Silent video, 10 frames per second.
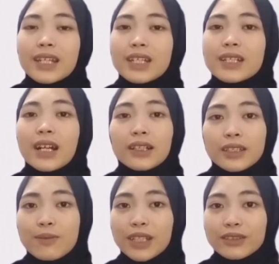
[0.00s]
The
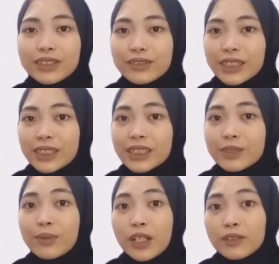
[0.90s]
ultimate distress
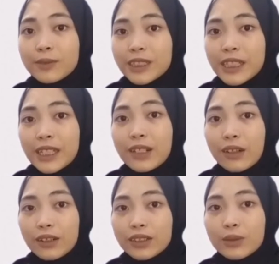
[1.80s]
is bankruptcy
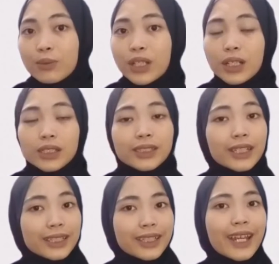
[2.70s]
cost because
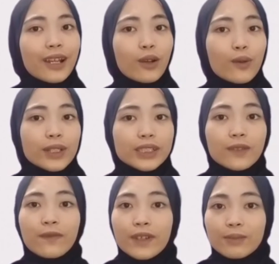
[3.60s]
it can lower
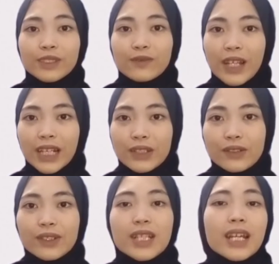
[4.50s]
the firm's
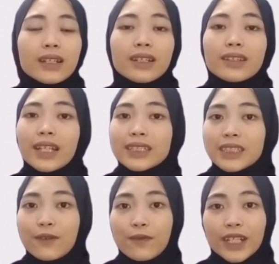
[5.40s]
value. The
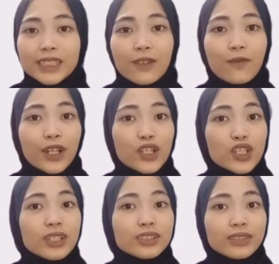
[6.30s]
tax effects and
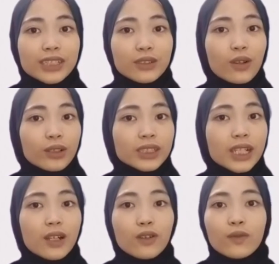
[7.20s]
financial distress costs
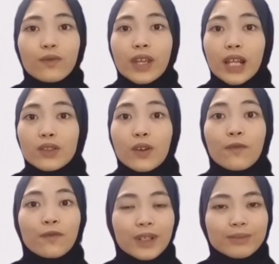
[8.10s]
include value
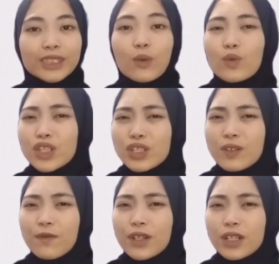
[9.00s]
of firms, which
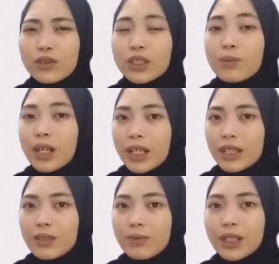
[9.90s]
referring to the
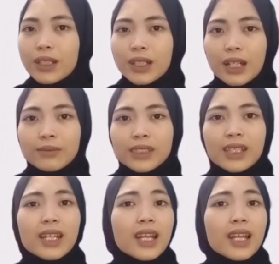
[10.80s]
marketable claims.